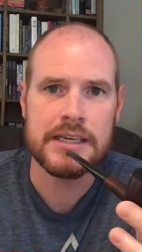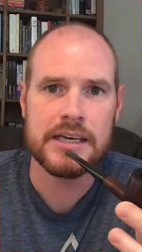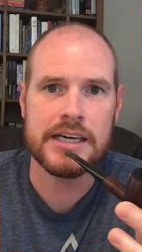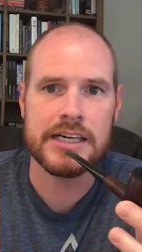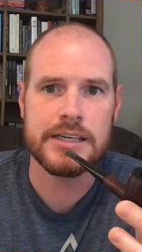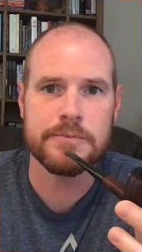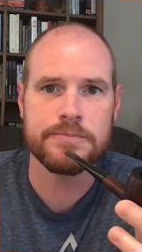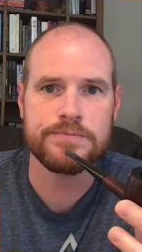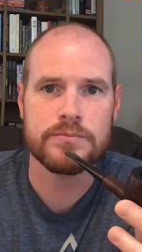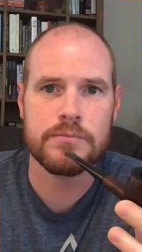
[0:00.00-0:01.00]

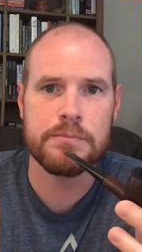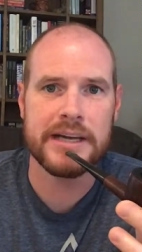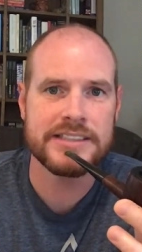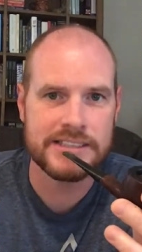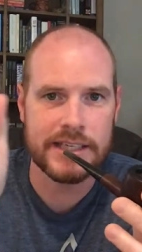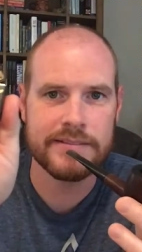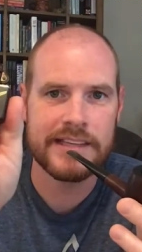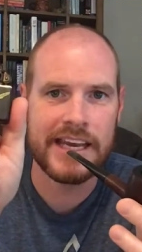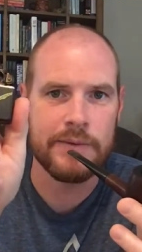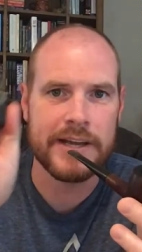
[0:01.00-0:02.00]
But
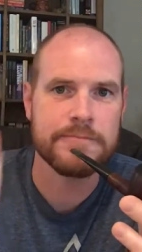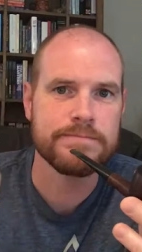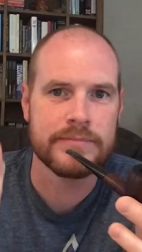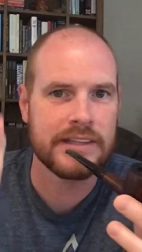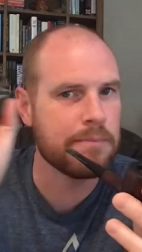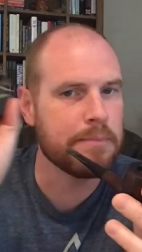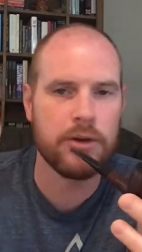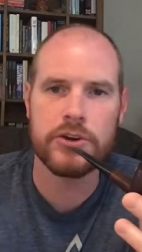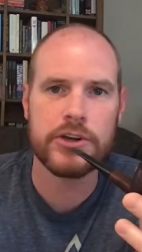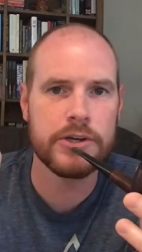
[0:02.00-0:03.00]
anyway,
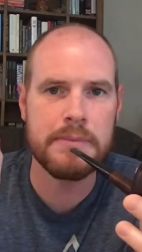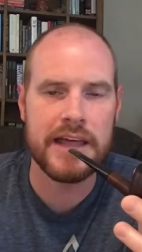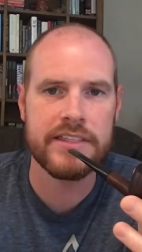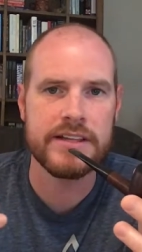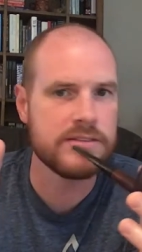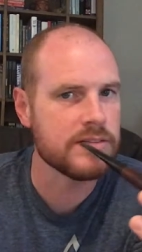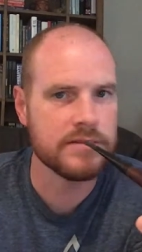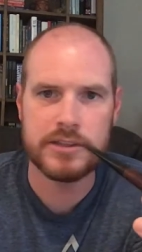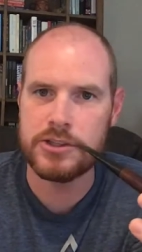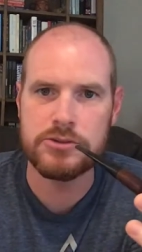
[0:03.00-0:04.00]
both are good methods.
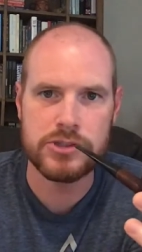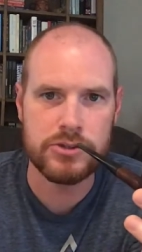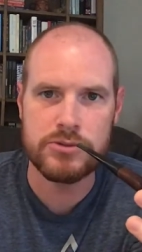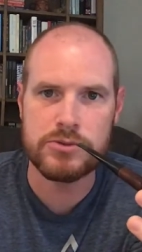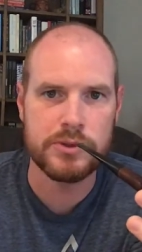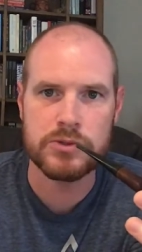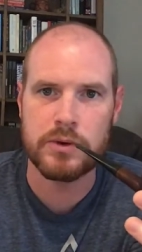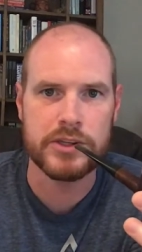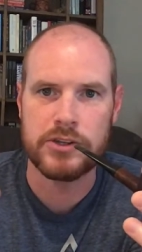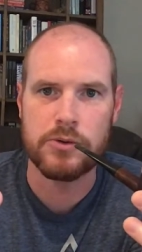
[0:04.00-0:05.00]
You choose which
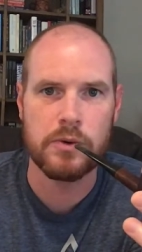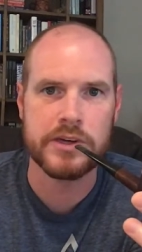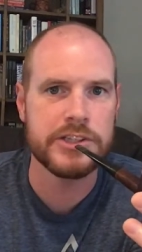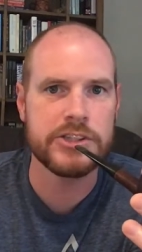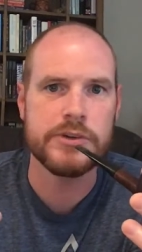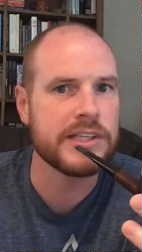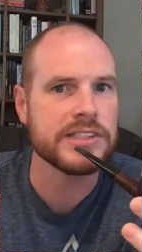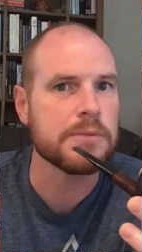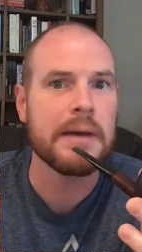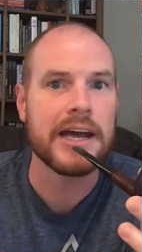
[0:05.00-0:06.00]
one you want to do. It
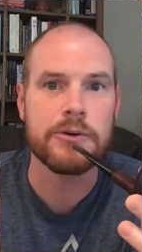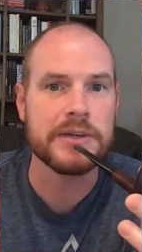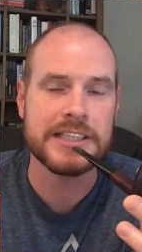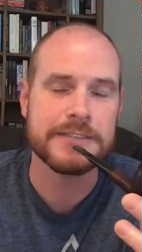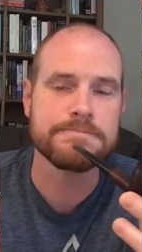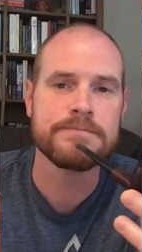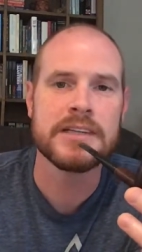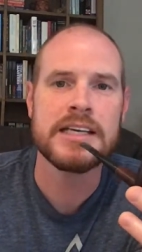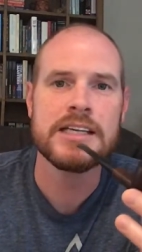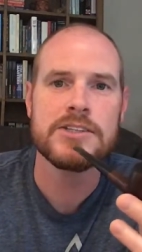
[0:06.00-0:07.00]
doesn't matter really.
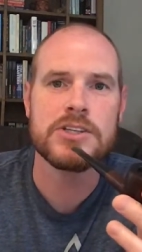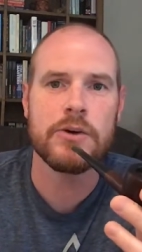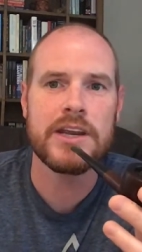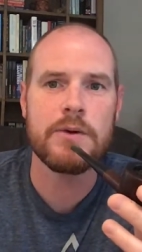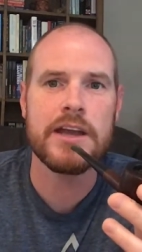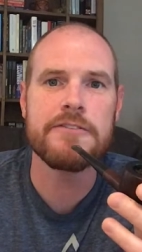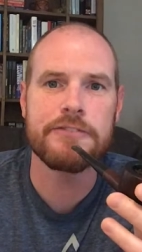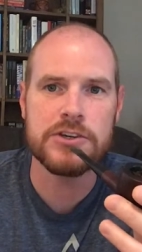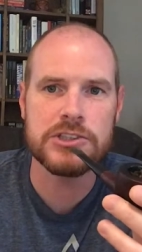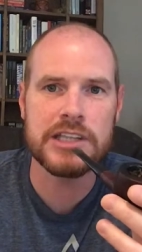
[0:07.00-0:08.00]
So anyway,
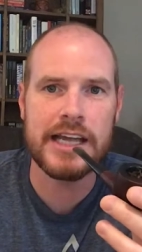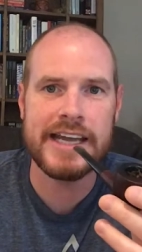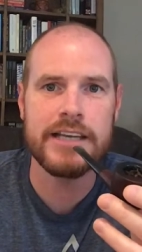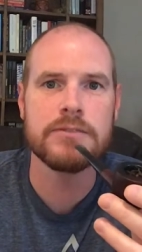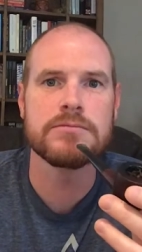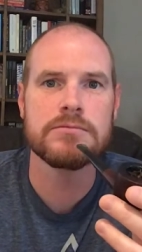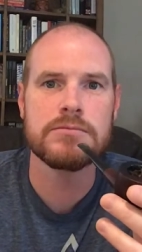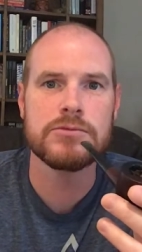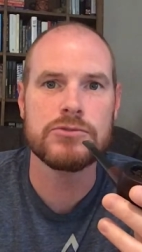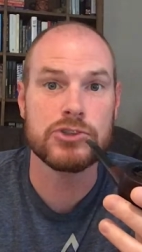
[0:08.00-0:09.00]
first light,
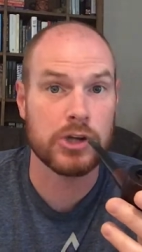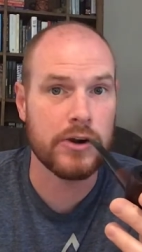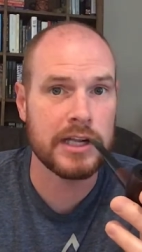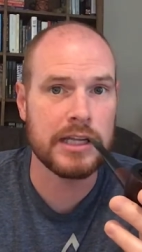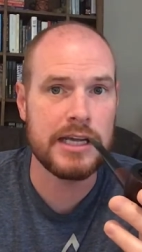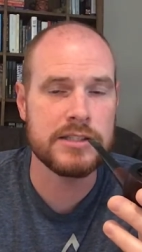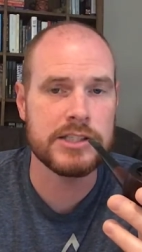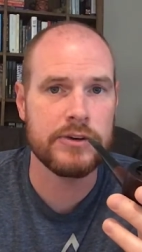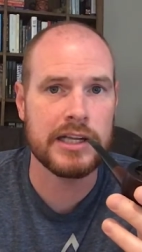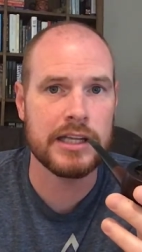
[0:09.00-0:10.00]
charring light,
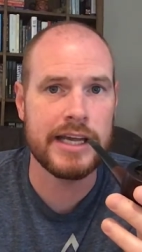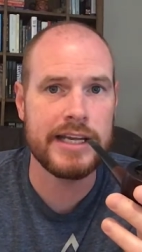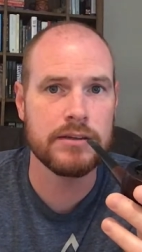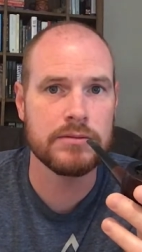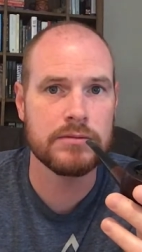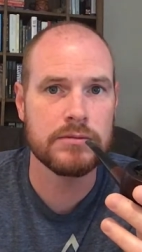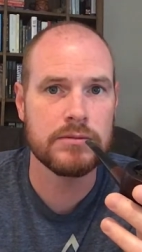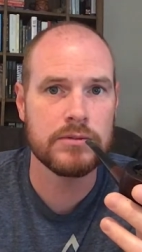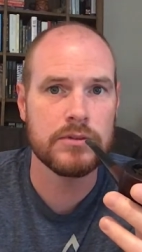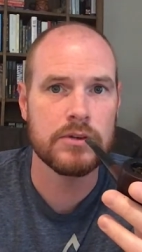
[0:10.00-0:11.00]
searing light,
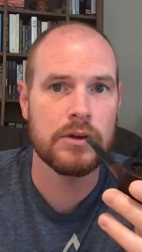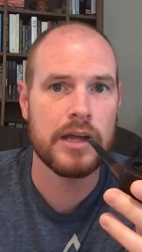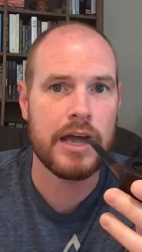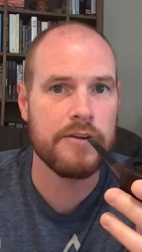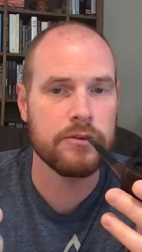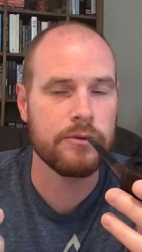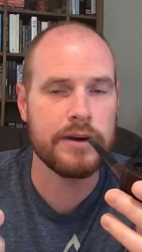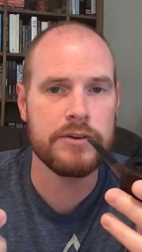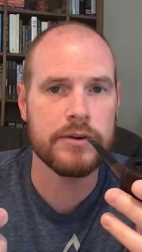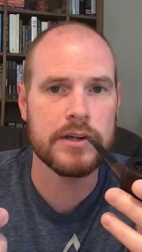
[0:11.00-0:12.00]
however,
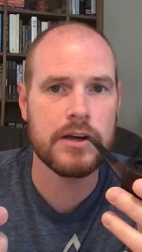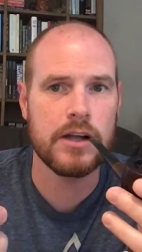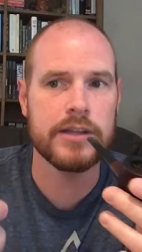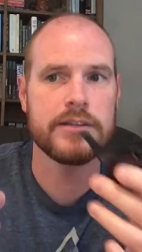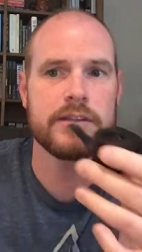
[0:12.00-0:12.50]
whatever you want to call it.